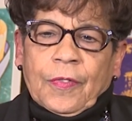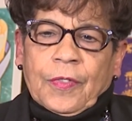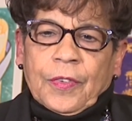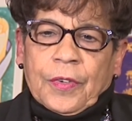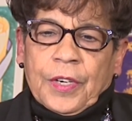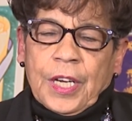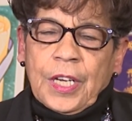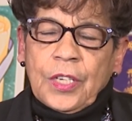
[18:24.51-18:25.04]

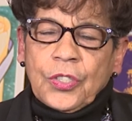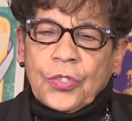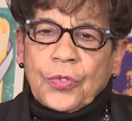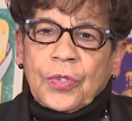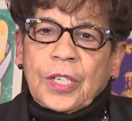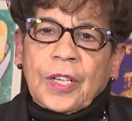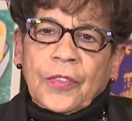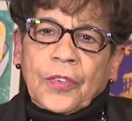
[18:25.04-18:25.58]
their
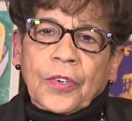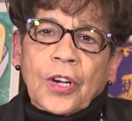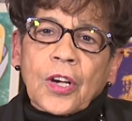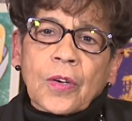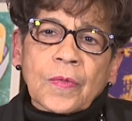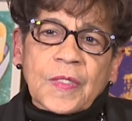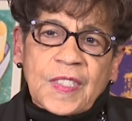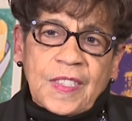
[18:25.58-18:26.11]
history in their
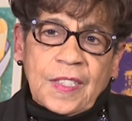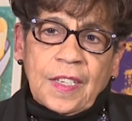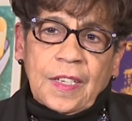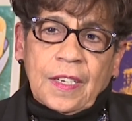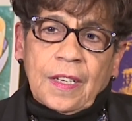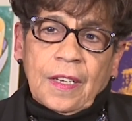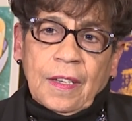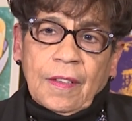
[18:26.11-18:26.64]
own
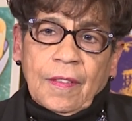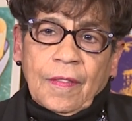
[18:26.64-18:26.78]
city,